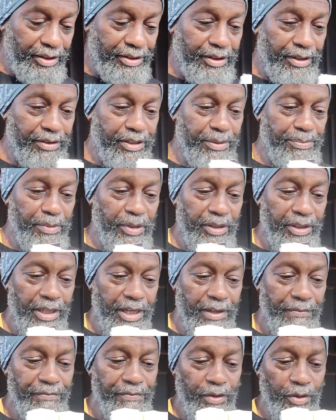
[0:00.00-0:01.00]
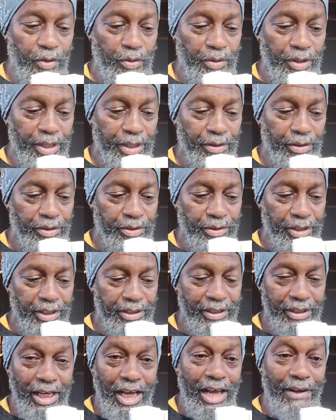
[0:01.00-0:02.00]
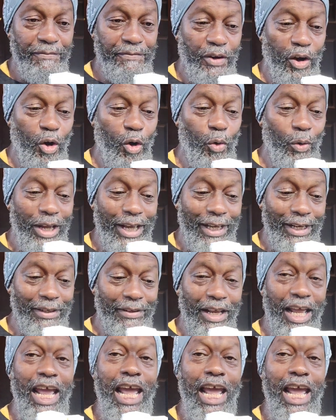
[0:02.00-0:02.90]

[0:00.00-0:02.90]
spell F O N, or you can say F O N